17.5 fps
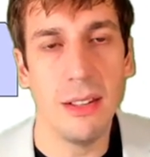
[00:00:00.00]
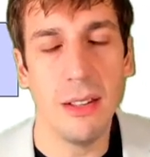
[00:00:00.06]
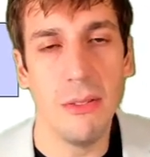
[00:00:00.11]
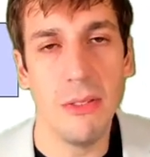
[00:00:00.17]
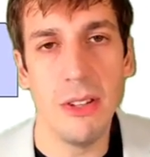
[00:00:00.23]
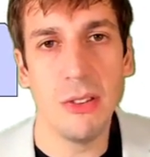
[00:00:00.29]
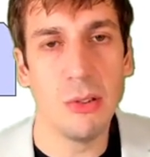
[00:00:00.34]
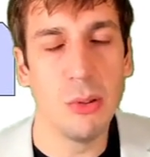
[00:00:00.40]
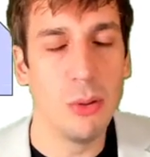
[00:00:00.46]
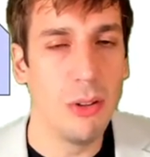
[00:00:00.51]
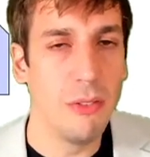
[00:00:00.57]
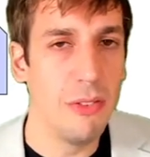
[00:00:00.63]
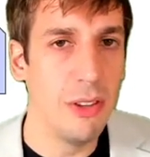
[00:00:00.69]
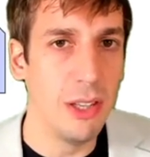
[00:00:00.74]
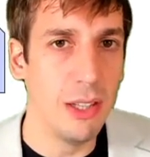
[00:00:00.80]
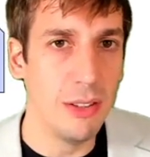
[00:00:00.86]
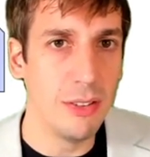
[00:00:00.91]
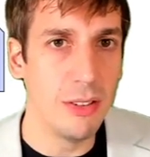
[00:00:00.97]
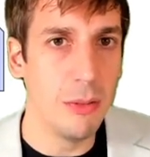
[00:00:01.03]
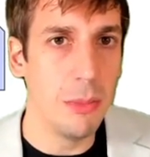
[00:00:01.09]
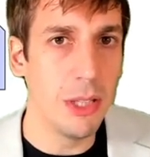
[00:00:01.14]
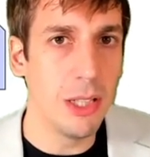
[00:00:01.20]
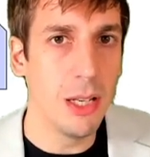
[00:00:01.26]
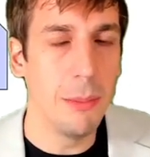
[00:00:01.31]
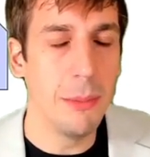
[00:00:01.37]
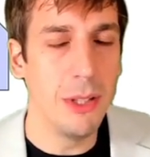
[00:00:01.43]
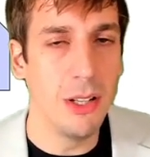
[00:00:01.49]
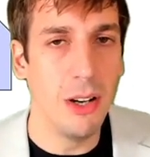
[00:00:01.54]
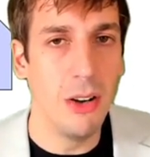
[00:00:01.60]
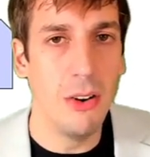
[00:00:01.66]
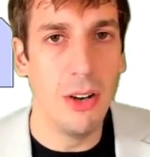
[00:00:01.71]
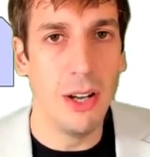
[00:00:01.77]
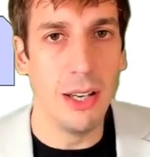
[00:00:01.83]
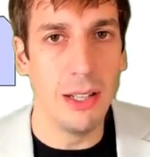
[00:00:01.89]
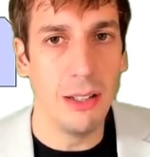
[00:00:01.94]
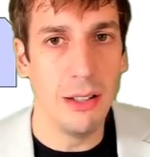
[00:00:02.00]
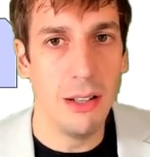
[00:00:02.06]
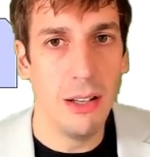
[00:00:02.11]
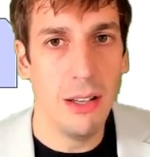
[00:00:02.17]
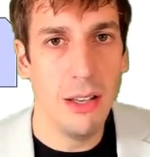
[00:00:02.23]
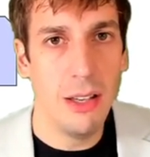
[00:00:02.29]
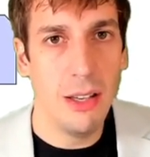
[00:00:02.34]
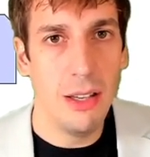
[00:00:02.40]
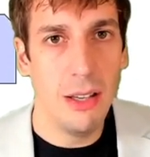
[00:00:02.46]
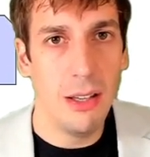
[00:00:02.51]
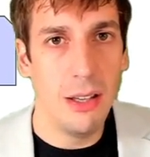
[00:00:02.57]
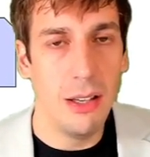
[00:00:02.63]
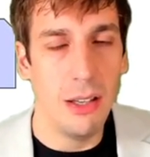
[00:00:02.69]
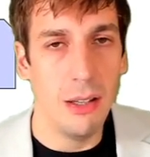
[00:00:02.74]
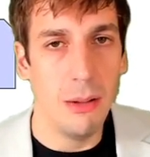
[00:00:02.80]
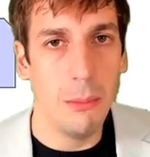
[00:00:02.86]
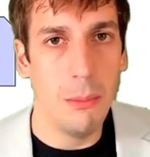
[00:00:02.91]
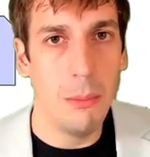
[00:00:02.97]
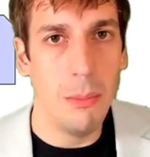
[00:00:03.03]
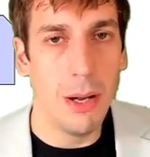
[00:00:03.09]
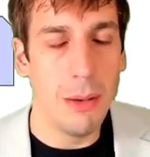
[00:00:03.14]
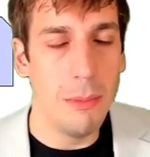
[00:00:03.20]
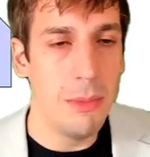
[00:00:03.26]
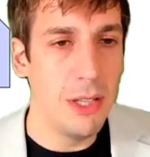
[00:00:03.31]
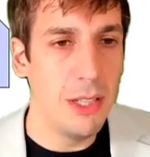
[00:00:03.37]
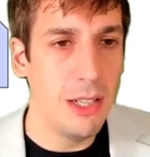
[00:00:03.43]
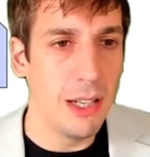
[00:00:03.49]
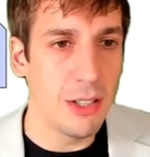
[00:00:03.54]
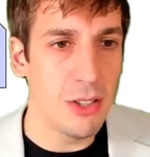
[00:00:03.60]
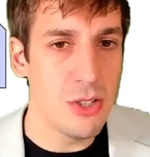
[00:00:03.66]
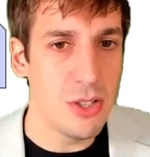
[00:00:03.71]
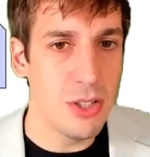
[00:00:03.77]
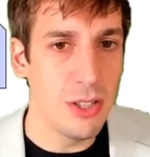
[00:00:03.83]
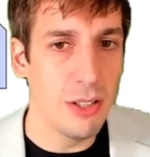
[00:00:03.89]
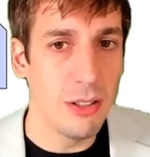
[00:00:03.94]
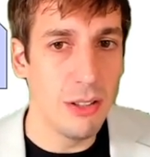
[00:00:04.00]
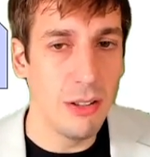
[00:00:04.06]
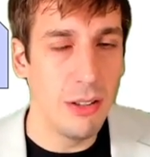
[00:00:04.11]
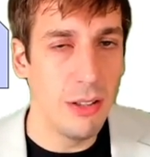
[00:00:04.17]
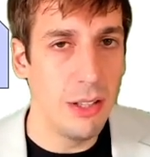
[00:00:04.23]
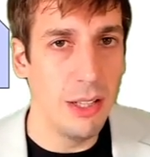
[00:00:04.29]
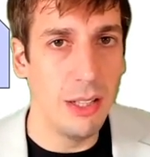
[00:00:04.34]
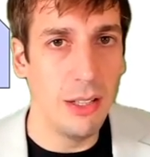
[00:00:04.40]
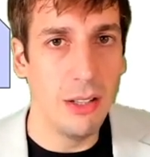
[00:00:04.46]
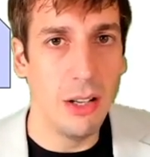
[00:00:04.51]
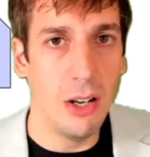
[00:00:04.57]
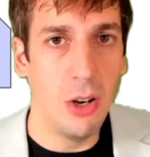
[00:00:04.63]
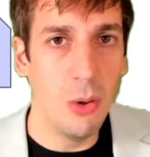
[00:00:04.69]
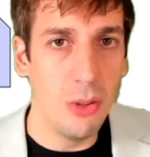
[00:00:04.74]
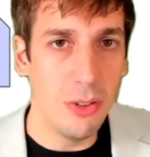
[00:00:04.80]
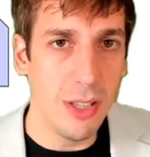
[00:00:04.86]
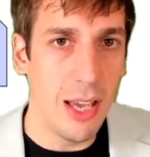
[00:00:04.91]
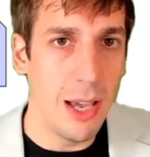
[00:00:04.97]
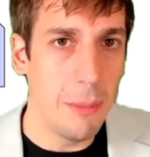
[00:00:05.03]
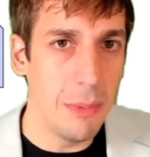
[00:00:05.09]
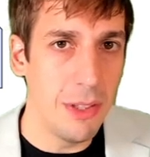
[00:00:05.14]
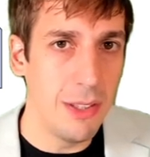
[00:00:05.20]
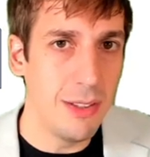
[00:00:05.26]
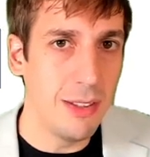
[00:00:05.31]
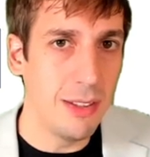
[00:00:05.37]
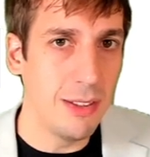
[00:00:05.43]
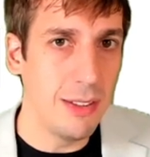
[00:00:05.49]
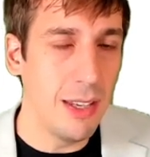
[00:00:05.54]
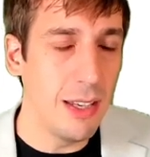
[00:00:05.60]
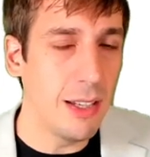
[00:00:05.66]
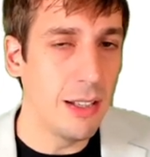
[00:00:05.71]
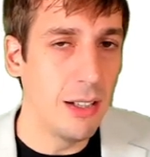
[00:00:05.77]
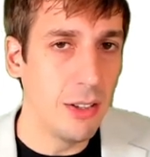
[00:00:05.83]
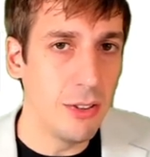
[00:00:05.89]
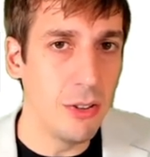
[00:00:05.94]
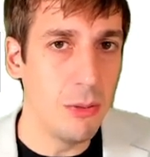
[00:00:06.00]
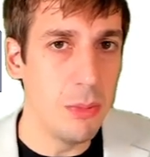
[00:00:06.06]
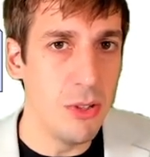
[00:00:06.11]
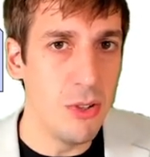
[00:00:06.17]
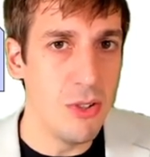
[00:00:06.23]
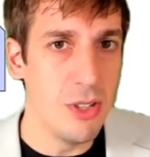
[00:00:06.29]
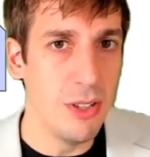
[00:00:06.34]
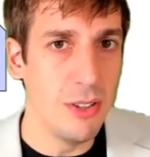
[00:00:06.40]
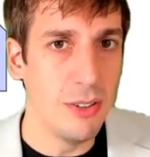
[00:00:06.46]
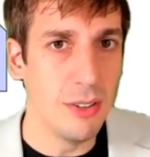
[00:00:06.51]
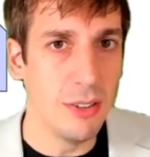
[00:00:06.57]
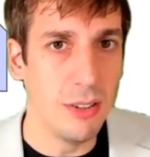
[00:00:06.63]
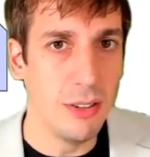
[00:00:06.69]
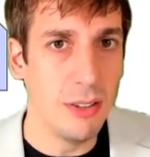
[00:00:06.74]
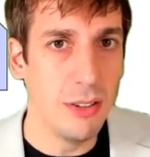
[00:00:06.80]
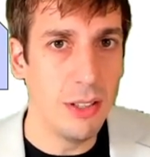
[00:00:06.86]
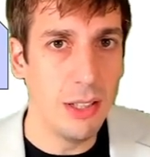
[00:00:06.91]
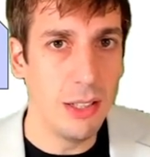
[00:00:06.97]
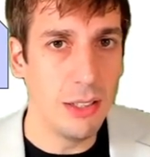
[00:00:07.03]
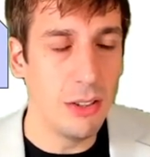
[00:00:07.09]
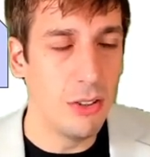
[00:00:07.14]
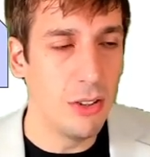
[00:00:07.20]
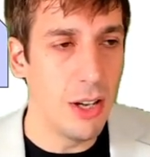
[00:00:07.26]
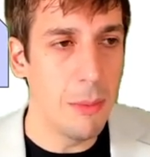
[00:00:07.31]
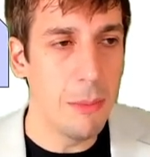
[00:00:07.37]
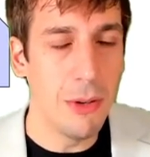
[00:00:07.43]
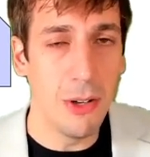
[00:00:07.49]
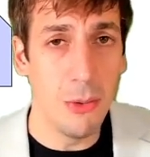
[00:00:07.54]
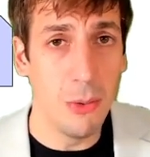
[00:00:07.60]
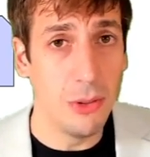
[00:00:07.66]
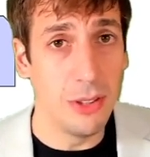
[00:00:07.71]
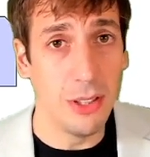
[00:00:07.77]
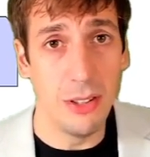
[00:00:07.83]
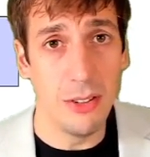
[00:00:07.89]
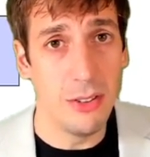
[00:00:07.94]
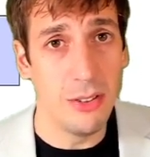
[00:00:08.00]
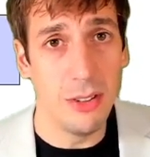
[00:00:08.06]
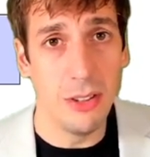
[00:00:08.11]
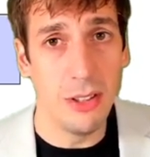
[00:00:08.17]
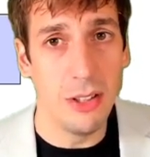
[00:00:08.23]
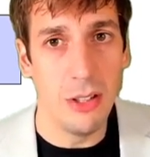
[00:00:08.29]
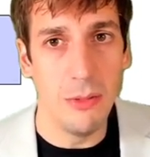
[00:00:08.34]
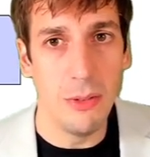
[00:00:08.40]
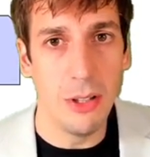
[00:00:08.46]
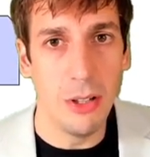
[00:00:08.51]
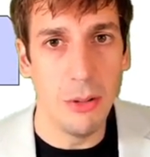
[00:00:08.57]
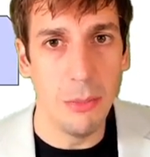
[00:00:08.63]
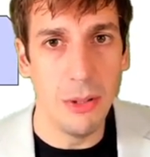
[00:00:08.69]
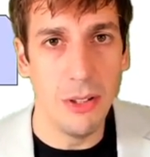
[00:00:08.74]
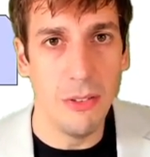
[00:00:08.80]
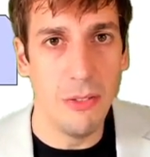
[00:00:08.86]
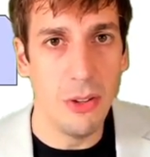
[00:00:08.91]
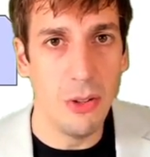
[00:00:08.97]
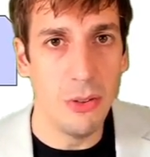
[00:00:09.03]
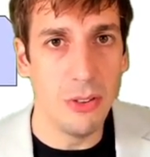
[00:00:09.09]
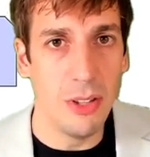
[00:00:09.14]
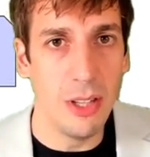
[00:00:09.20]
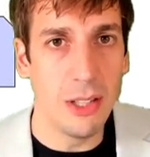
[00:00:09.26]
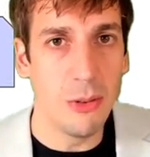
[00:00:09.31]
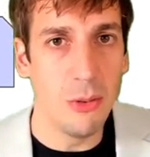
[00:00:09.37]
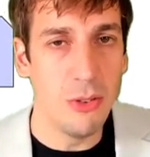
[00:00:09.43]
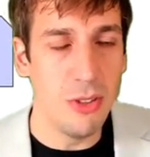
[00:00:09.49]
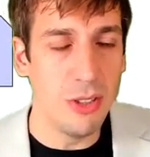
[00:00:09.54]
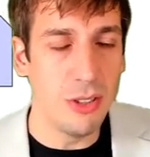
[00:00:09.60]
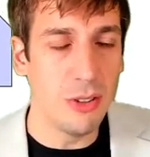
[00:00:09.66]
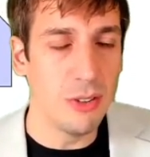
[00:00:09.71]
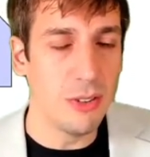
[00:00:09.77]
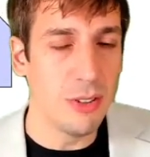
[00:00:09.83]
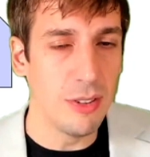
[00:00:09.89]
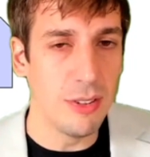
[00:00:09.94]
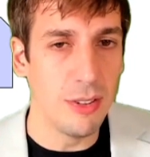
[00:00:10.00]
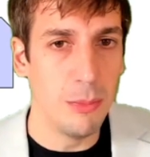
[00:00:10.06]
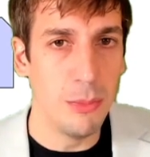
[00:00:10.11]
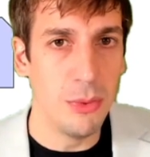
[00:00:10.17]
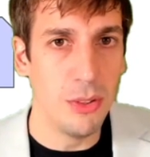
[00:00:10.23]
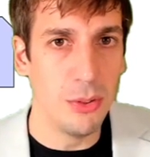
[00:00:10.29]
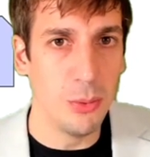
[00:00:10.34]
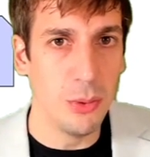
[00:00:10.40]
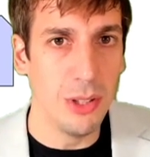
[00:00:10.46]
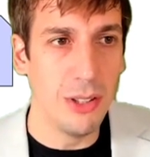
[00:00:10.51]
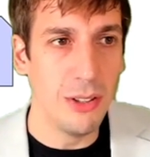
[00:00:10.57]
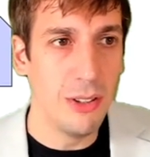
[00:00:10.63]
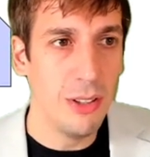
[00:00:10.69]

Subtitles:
these sort of things to be coming online by mid next year. And always happy to take contributions and collaborate with others in the development of those language ecosystems as well.